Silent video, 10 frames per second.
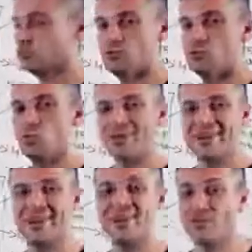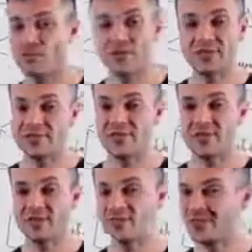to do whatever it
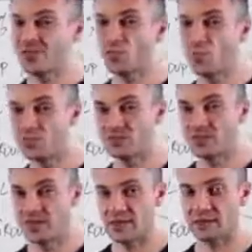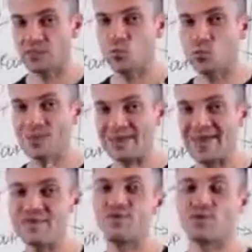takes, not what it takes,
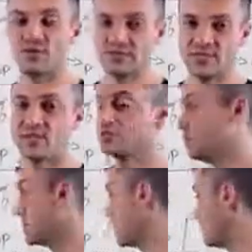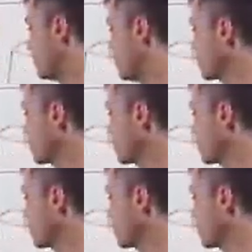whatever it takes to become a